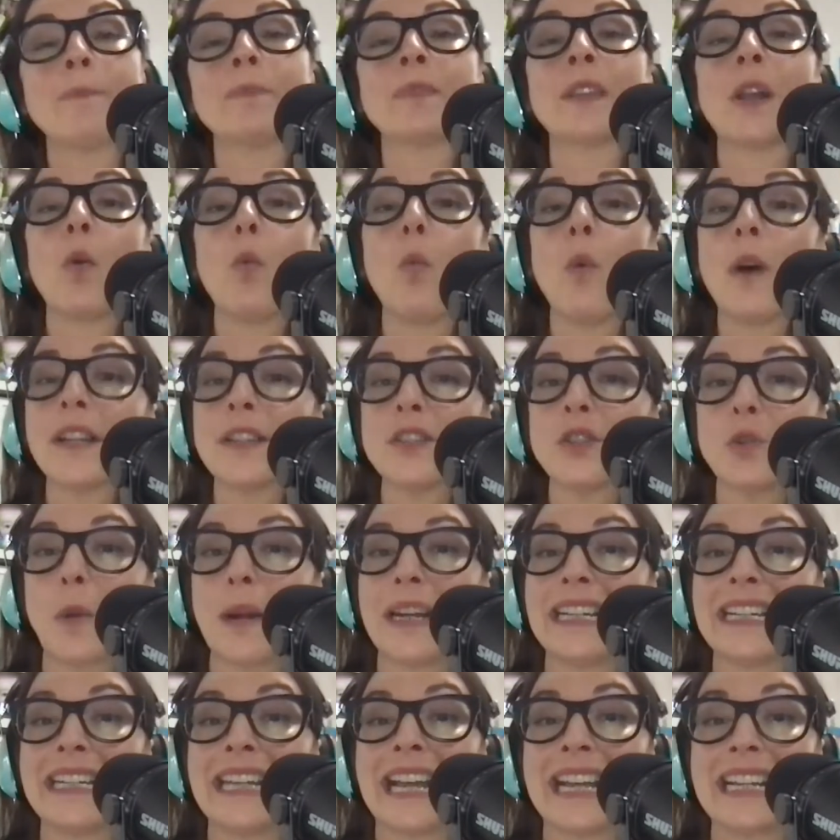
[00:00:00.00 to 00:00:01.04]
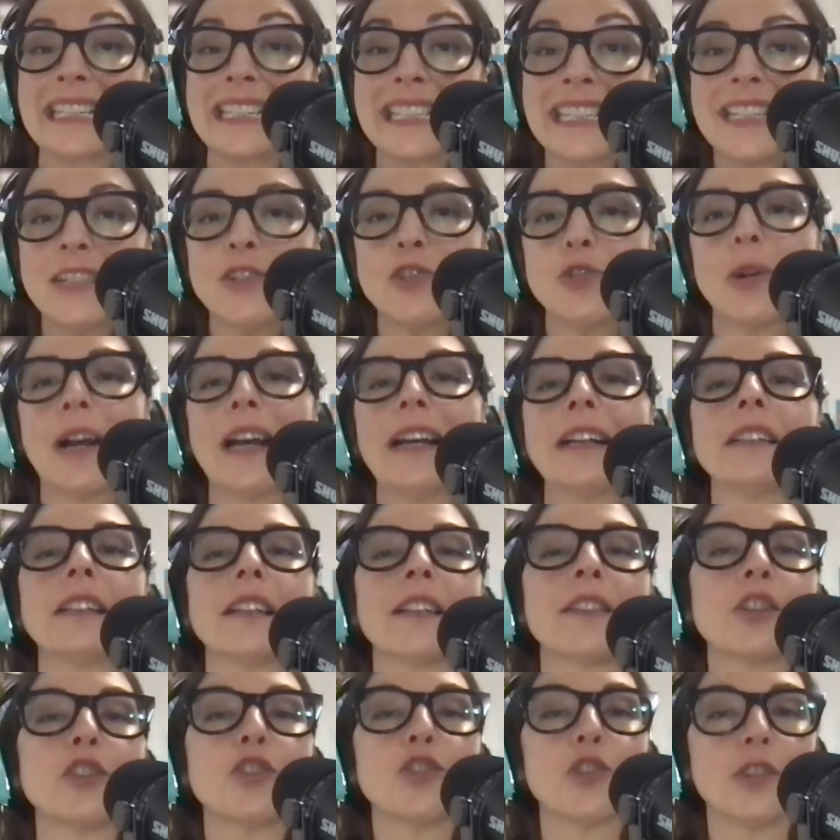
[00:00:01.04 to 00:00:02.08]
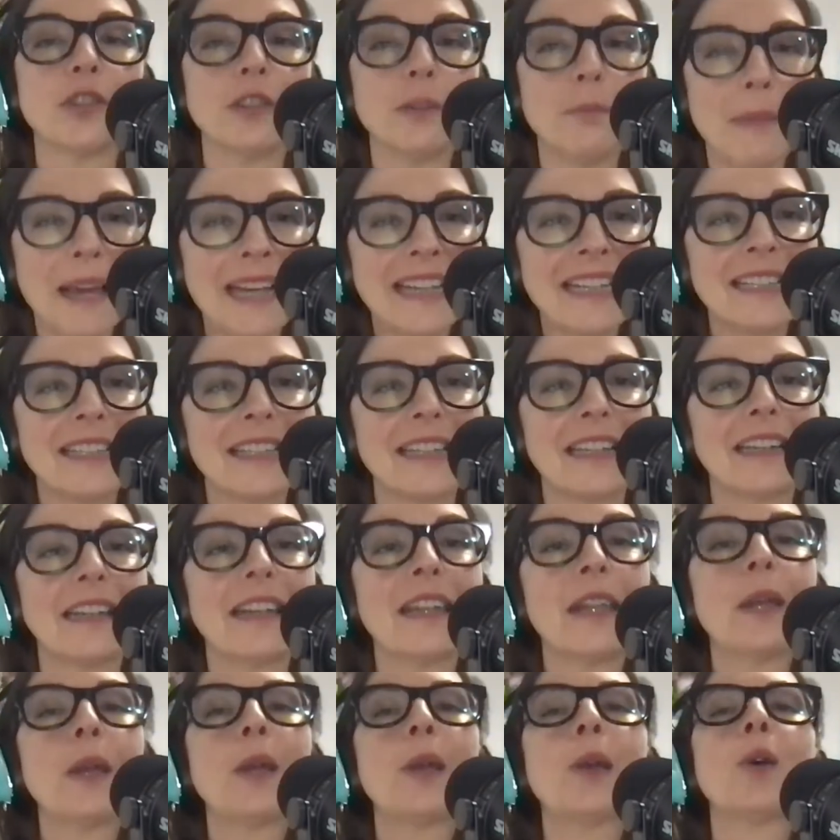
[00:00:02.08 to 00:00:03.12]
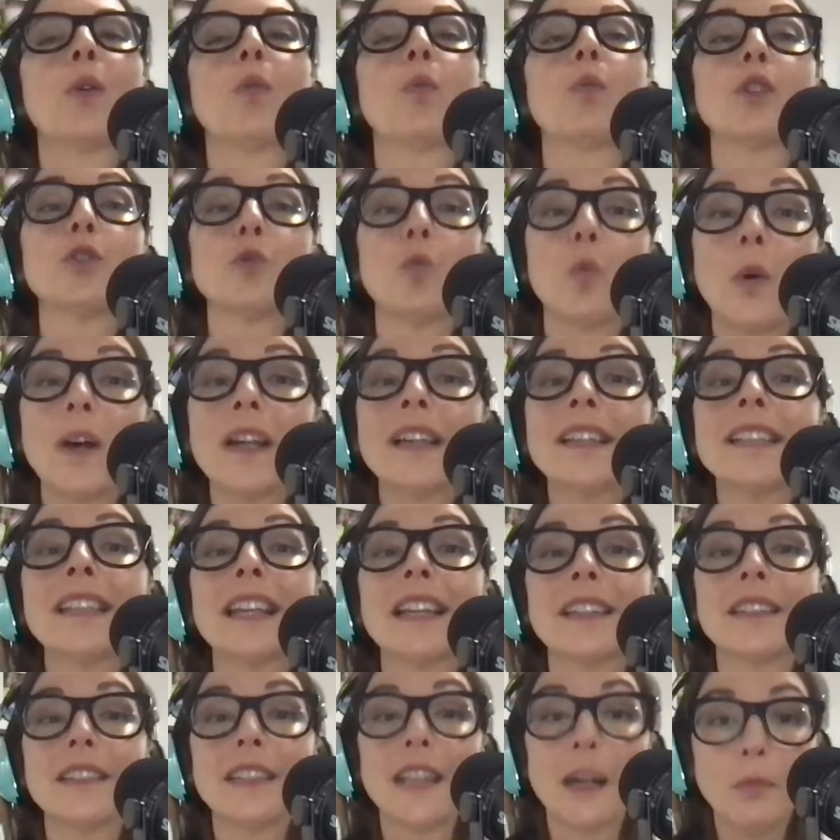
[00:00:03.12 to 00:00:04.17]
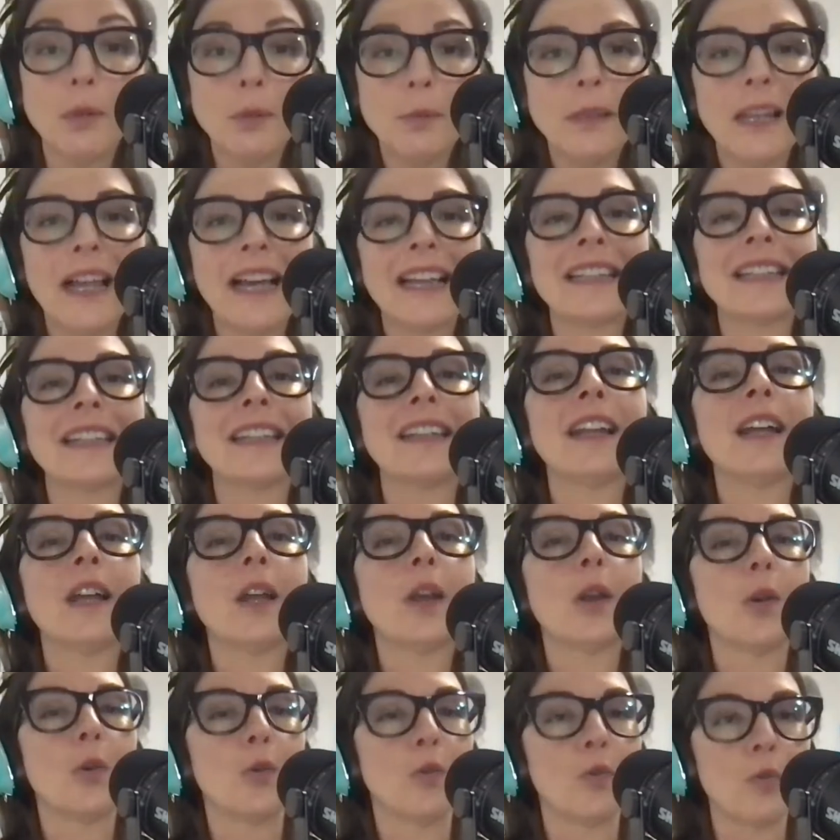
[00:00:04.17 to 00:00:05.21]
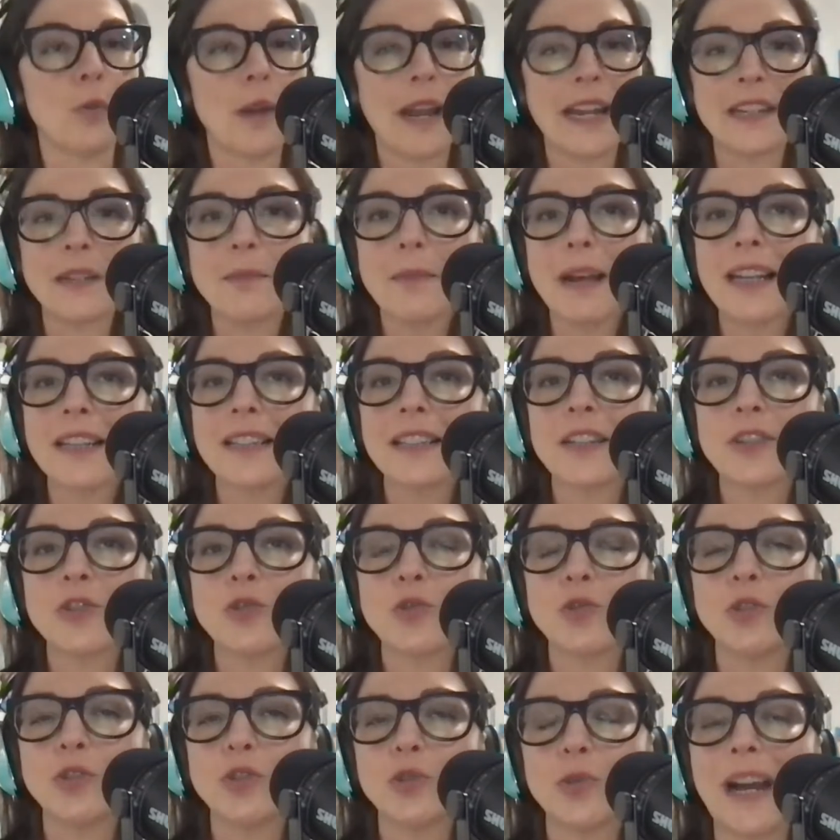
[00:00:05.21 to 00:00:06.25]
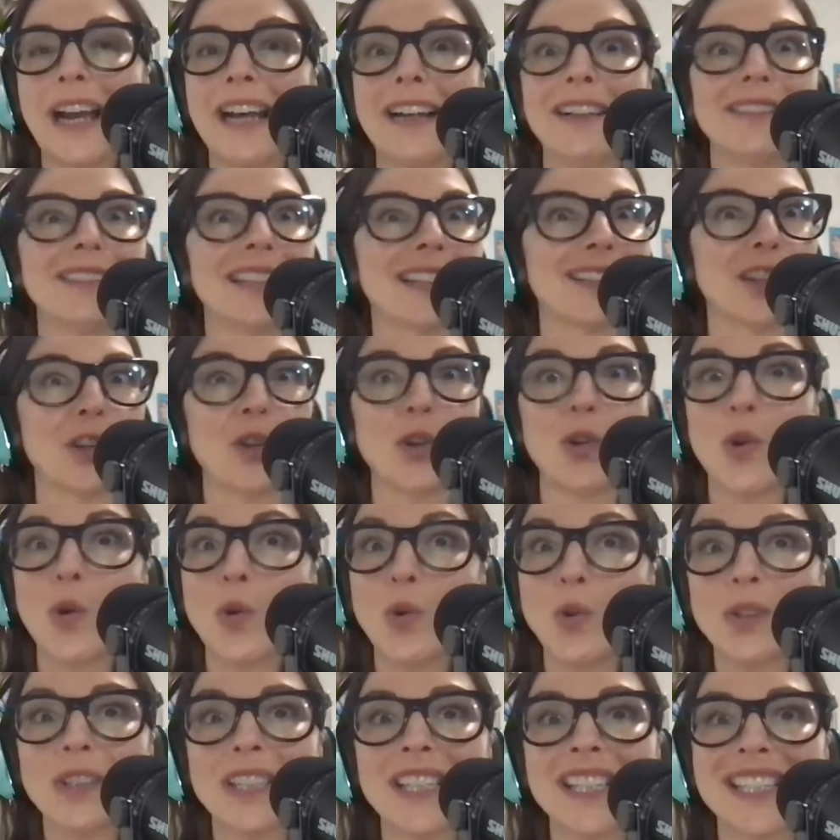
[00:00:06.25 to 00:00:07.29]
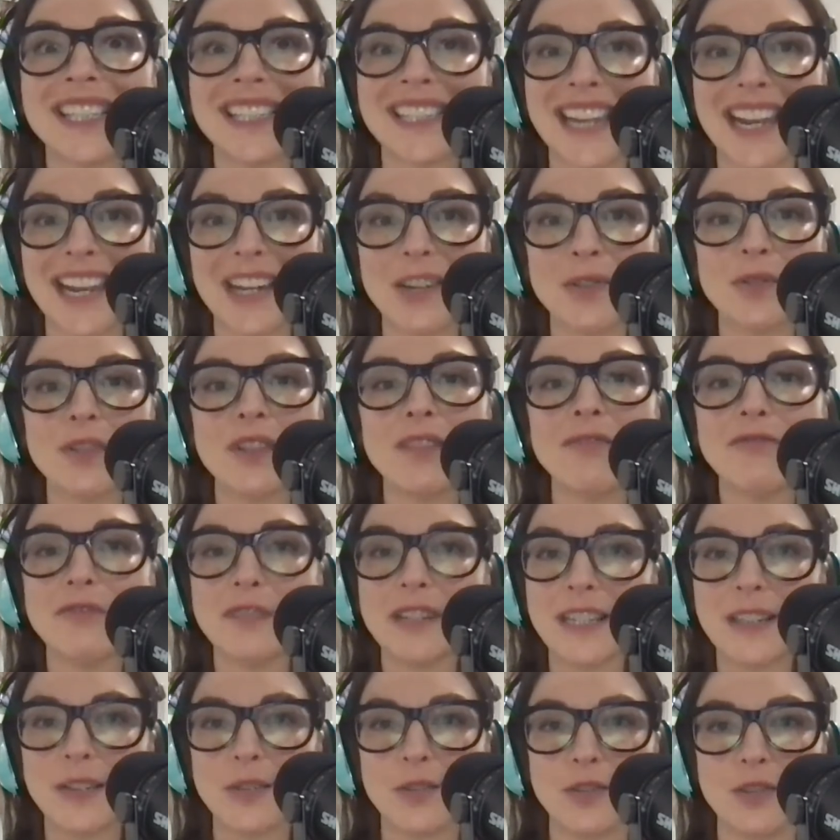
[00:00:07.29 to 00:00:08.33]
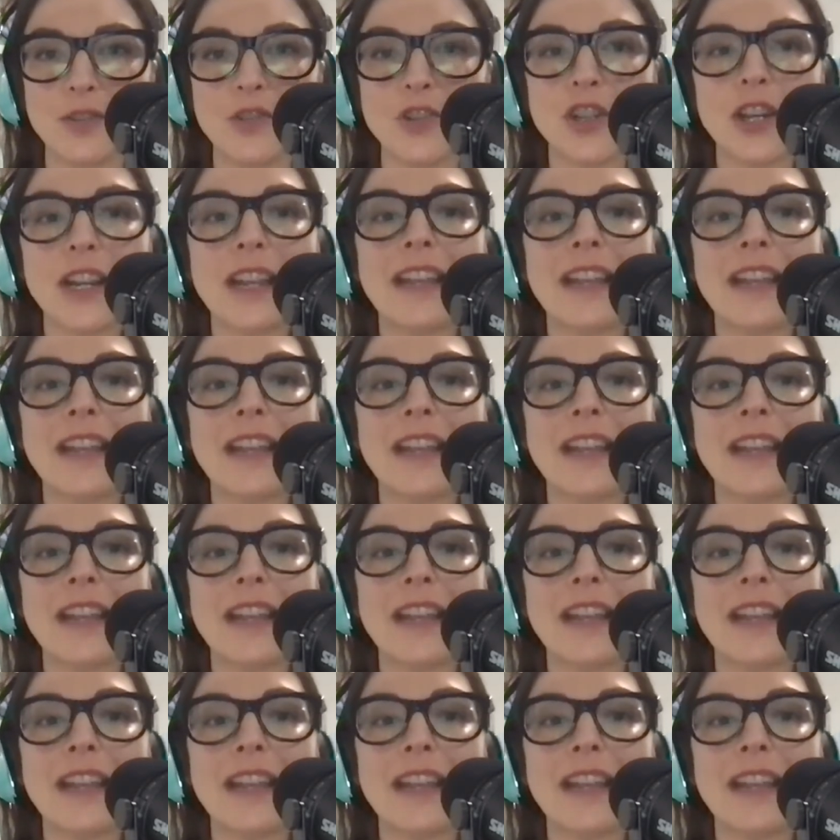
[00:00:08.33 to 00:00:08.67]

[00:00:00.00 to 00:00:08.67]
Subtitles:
One 2019 trial in the journal Medicine, which was a double blinded, randomized control trial, like the gold standard of research,